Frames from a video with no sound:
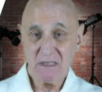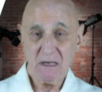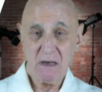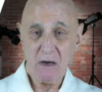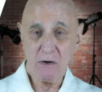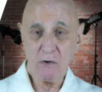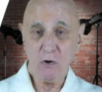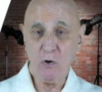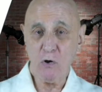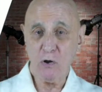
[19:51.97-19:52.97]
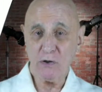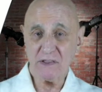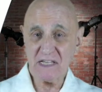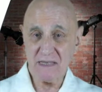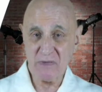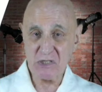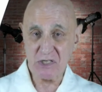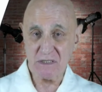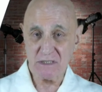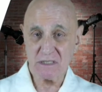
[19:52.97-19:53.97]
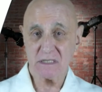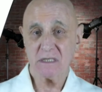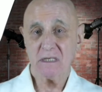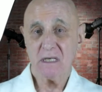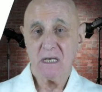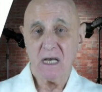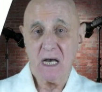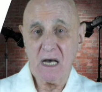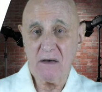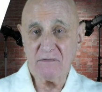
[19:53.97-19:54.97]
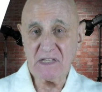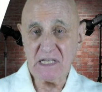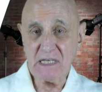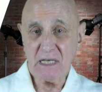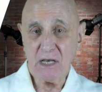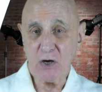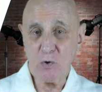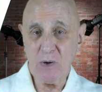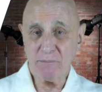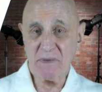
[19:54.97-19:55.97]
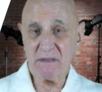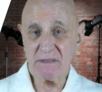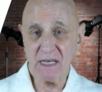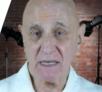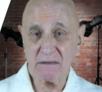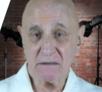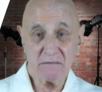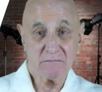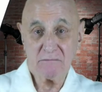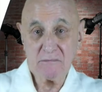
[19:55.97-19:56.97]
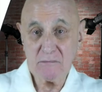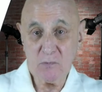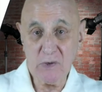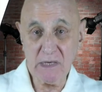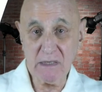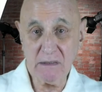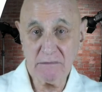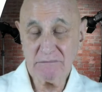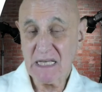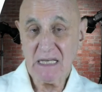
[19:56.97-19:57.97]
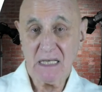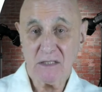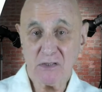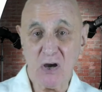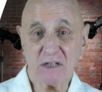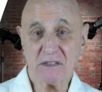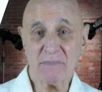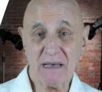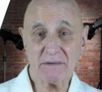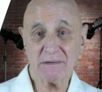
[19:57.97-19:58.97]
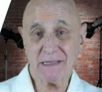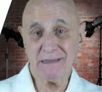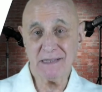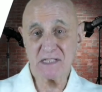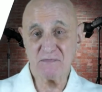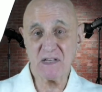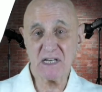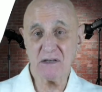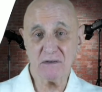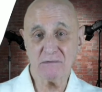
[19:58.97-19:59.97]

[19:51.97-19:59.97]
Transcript: all the images of the equipment that we talked about in this video, that I